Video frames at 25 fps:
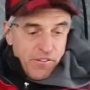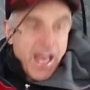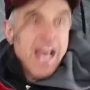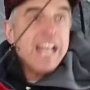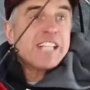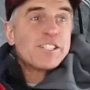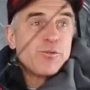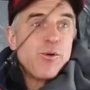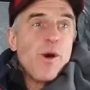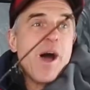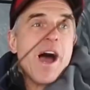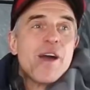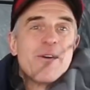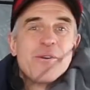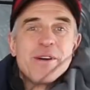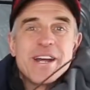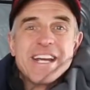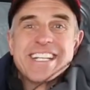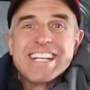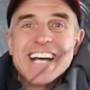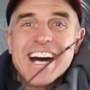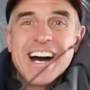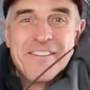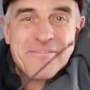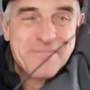That's why we
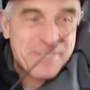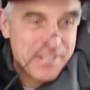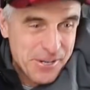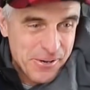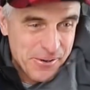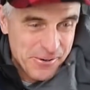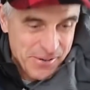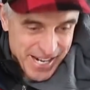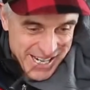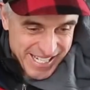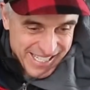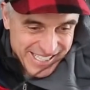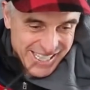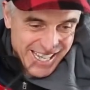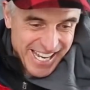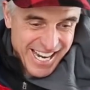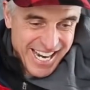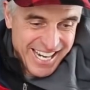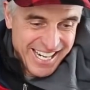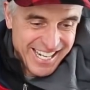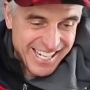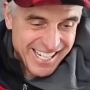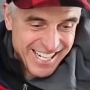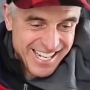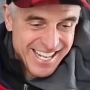come to Red
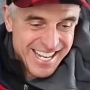Lake.